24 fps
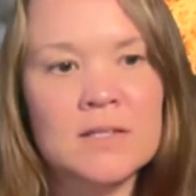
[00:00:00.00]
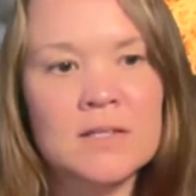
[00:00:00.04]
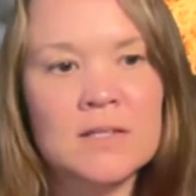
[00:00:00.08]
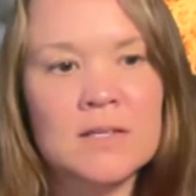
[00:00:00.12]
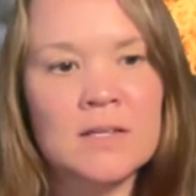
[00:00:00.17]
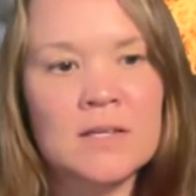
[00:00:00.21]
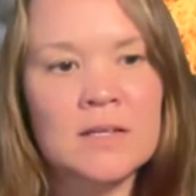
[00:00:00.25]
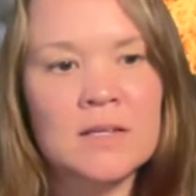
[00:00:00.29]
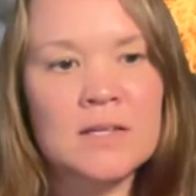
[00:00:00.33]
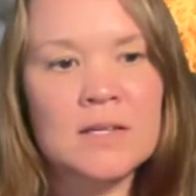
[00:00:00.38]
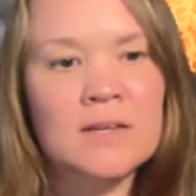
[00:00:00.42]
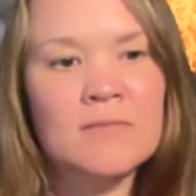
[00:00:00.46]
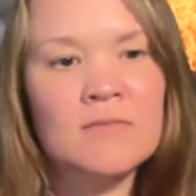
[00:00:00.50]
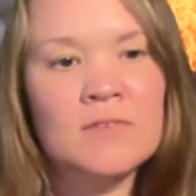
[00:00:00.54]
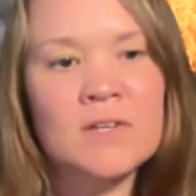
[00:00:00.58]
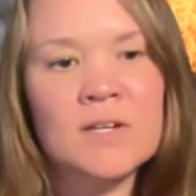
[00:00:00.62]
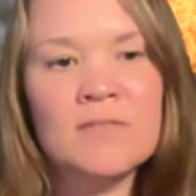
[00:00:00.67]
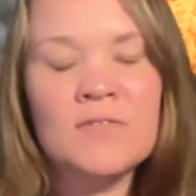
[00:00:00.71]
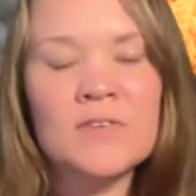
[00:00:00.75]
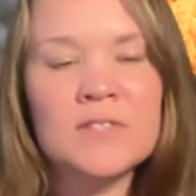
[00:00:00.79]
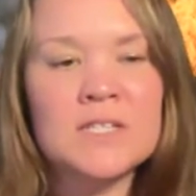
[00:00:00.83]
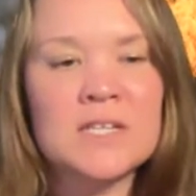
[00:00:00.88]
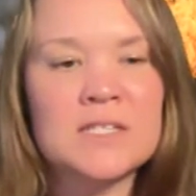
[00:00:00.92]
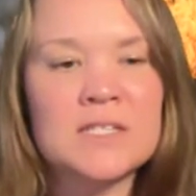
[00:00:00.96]
even if
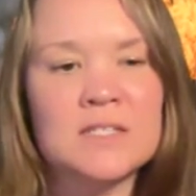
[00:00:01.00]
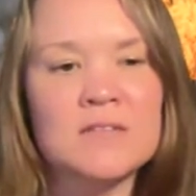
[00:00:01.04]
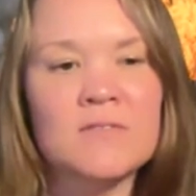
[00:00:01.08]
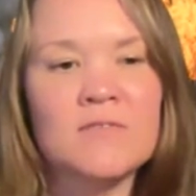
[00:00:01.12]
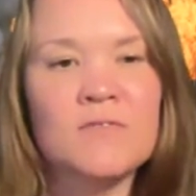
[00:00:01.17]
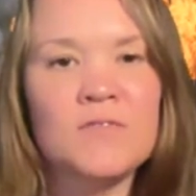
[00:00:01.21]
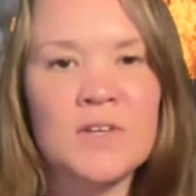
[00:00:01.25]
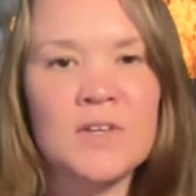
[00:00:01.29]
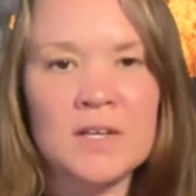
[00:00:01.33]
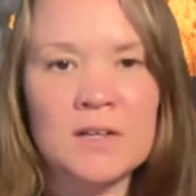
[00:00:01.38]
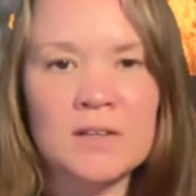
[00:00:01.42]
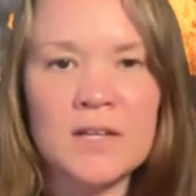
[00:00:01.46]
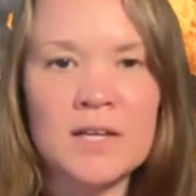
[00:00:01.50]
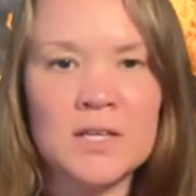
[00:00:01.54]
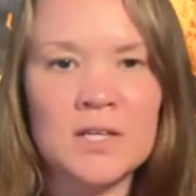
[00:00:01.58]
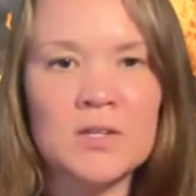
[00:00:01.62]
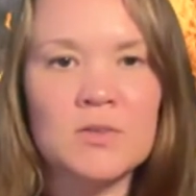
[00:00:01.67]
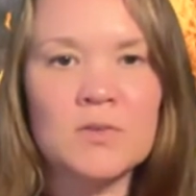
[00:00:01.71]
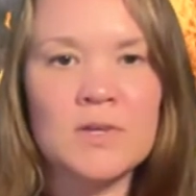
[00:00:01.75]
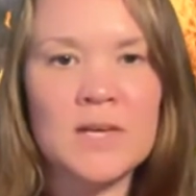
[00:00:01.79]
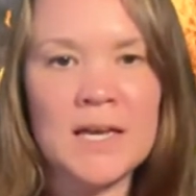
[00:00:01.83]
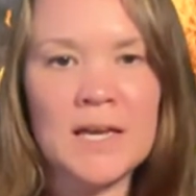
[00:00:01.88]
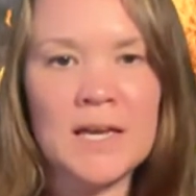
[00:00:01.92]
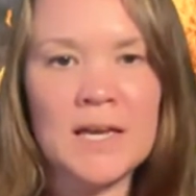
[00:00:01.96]
it doesn't feel like
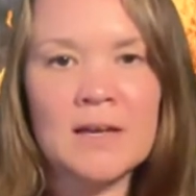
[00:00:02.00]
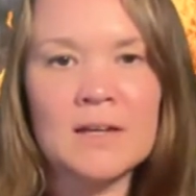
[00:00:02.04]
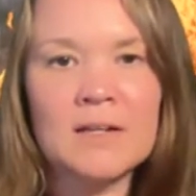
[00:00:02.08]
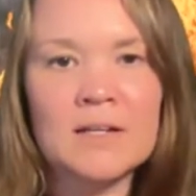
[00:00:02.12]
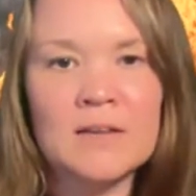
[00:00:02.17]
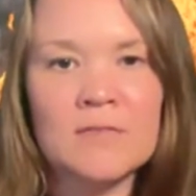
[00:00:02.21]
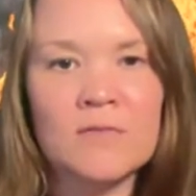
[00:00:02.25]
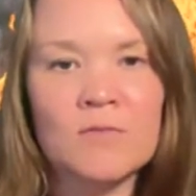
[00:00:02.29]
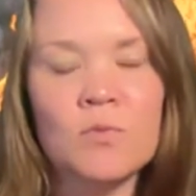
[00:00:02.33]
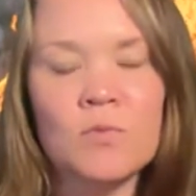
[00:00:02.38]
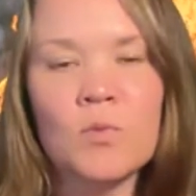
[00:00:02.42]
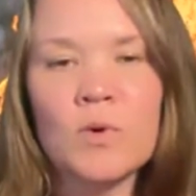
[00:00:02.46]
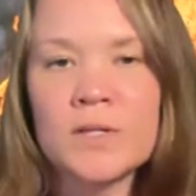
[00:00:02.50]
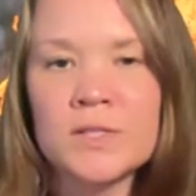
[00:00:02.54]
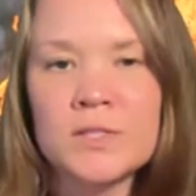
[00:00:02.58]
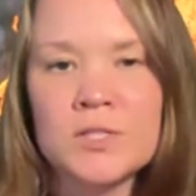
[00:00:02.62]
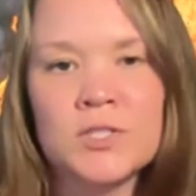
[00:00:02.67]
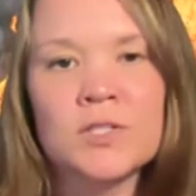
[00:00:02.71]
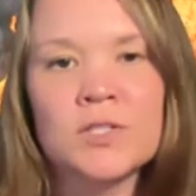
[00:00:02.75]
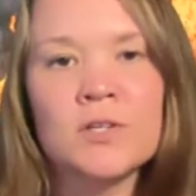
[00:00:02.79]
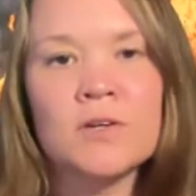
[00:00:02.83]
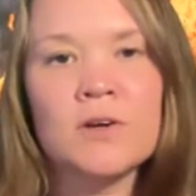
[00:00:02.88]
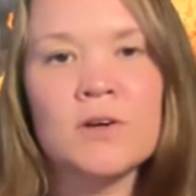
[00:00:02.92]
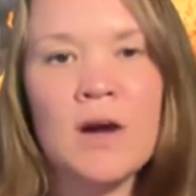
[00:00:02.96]
you can, if once
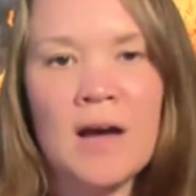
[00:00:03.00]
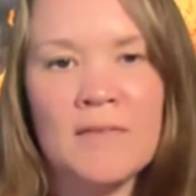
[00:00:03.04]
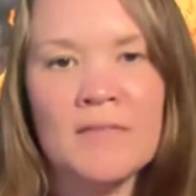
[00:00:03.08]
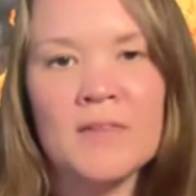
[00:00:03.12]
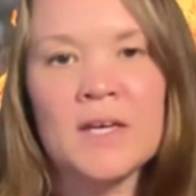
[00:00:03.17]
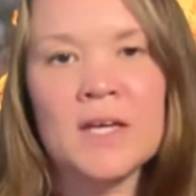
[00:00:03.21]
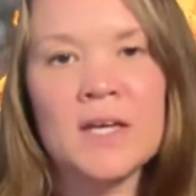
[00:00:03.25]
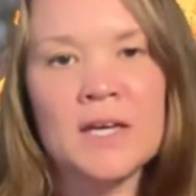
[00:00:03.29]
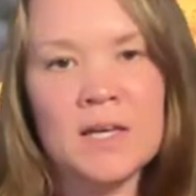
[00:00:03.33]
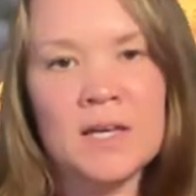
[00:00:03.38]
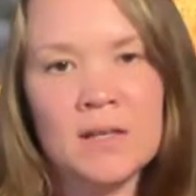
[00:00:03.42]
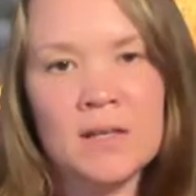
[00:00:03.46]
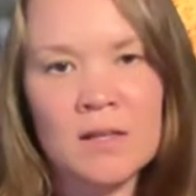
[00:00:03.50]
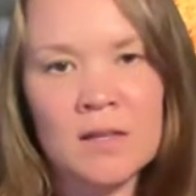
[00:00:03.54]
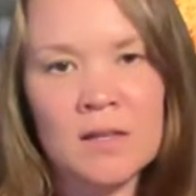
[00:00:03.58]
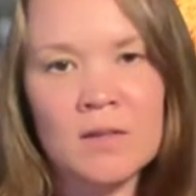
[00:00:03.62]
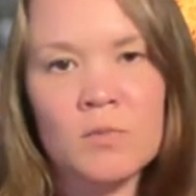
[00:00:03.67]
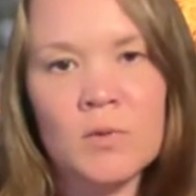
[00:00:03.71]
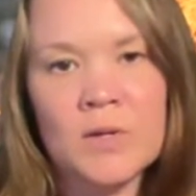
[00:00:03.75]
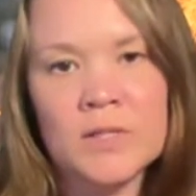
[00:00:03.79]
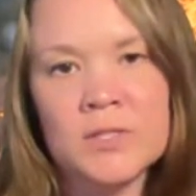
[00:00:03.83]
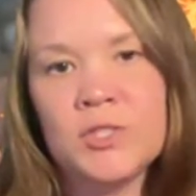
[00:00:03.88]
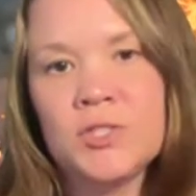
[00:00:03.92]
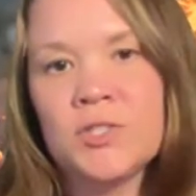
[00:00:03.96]
you're on the Hill,
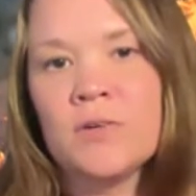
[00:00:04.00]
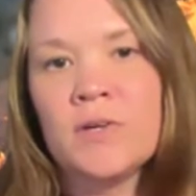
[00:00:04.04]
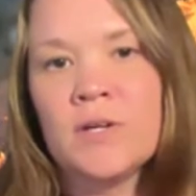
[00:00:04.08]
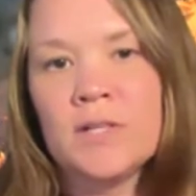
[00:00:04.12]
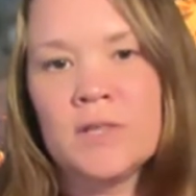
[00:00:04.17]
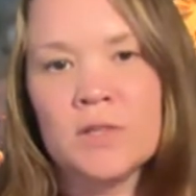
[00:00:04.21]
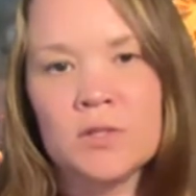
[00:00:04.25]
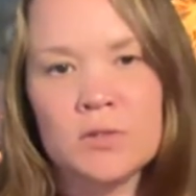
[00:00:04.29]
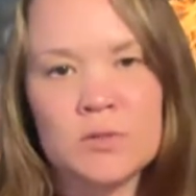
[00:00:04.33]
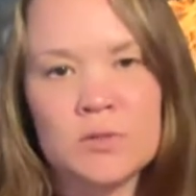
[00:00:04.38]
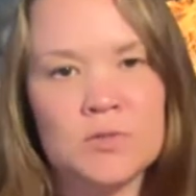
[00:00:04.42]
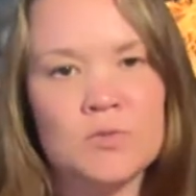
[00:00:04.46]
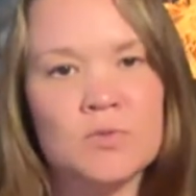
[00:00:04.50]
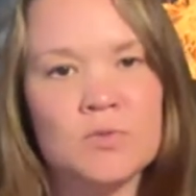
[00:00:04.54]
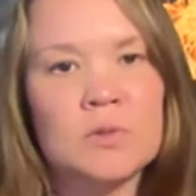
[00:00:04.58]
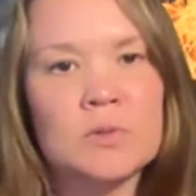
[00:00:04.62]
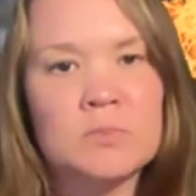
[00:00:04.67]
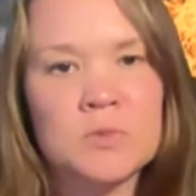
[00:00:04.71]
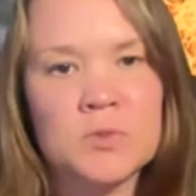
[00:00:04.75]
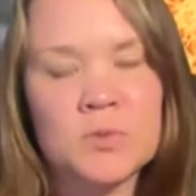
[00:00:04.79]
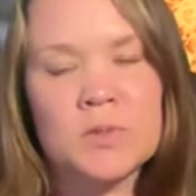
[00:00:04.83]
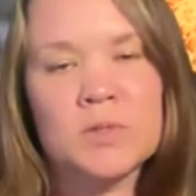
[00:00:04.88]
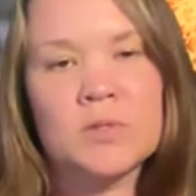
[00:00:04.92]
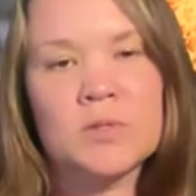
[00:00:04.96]
once you're in those
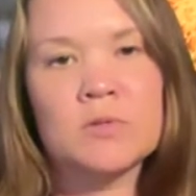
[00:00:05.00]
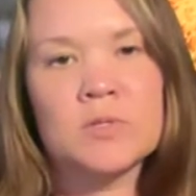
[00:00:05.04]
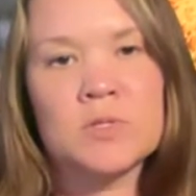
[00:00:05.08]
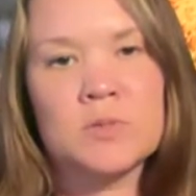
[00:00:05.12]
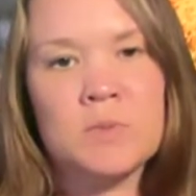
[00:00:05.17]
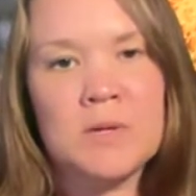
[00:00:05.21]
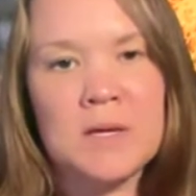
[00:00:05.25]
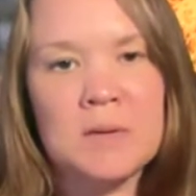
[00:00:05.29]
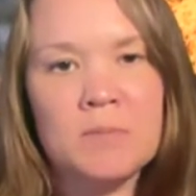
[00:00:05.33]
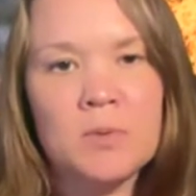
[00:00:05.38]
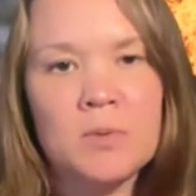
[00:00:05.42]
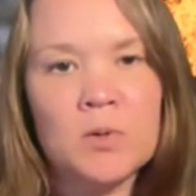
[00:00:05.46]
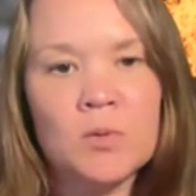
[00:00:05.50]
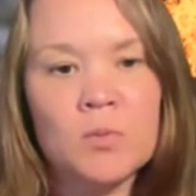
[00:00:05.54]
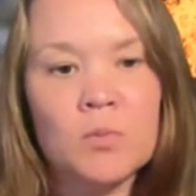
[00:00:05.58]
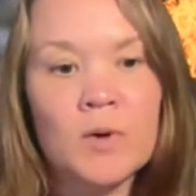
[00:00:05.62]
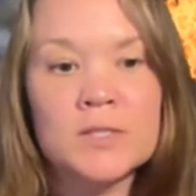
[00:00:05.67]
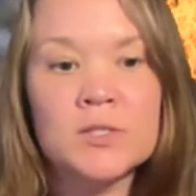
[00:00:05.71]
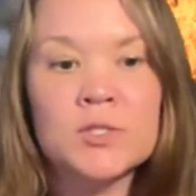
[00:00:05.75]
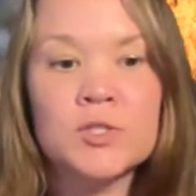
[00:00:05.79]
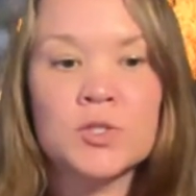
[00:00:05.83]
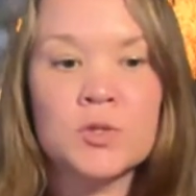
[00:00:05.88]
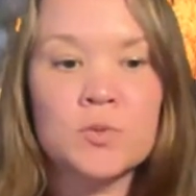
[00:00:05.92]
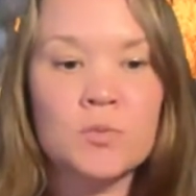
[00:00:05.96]
rooms with those people,
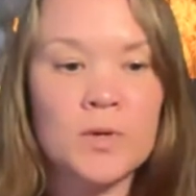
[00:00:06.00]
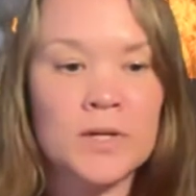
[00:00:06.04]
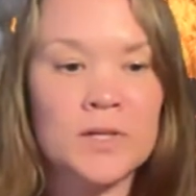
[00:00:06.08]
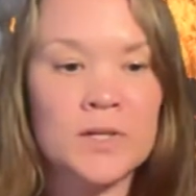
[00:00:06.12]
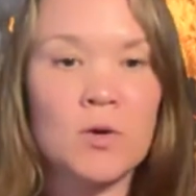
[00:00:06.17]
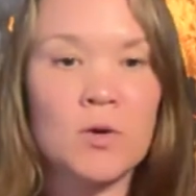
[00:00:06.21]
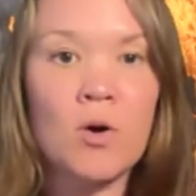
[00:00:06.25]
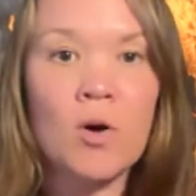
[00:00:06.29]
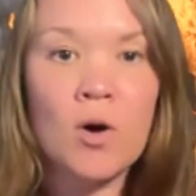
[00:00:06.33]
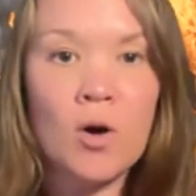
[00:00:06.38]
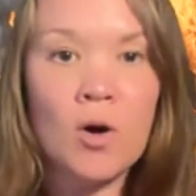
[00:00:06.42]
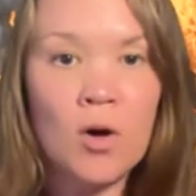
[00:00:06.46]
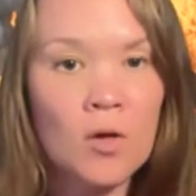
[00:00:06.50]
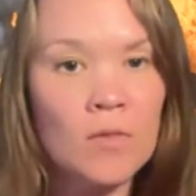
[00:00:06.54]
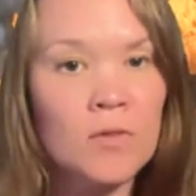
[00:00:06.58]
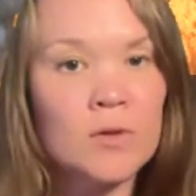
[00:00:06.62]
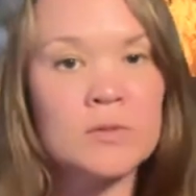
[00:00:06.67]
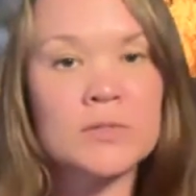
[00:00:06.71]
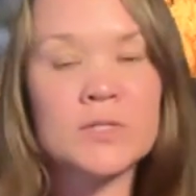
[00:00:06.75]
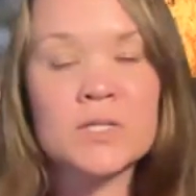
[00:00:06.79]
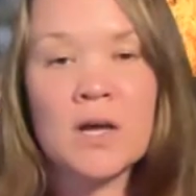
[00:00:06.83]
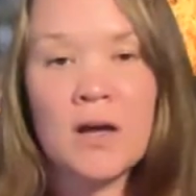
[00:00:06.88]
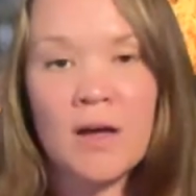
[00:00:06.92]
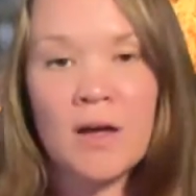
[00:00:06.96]
once you're with all
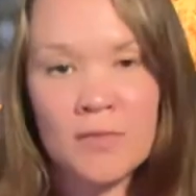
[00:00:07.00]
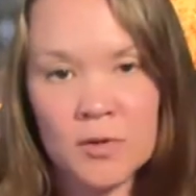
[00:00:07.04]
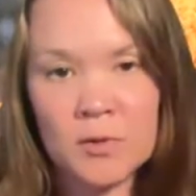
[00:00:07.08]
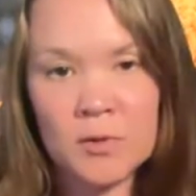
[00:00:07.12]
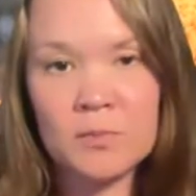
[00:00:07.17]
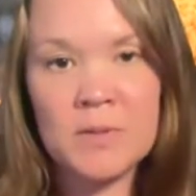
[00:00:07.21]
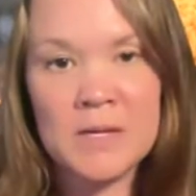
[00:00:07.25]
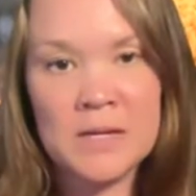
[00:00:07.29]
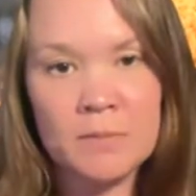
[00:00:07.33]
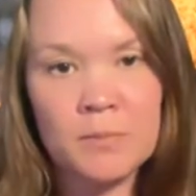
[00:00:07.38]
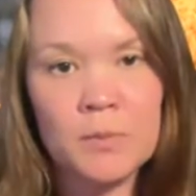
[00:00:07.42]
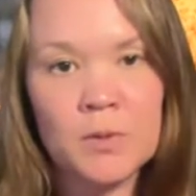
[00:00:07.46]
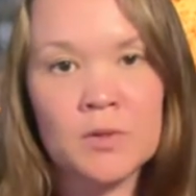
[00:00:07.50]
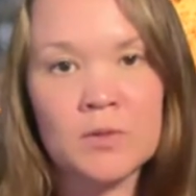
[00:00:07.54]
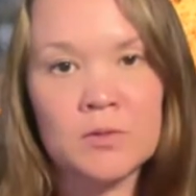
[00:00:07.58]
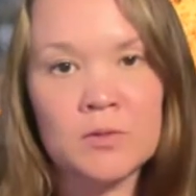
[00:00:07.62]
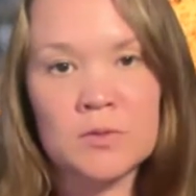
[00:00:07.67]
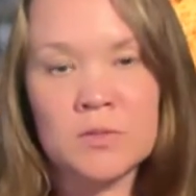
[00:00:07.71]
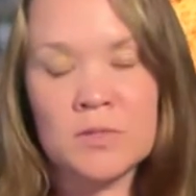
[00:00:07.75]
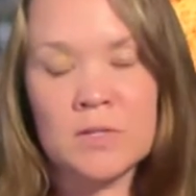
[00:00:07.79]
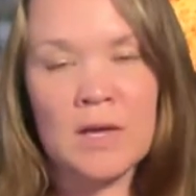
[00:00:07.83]
those other people,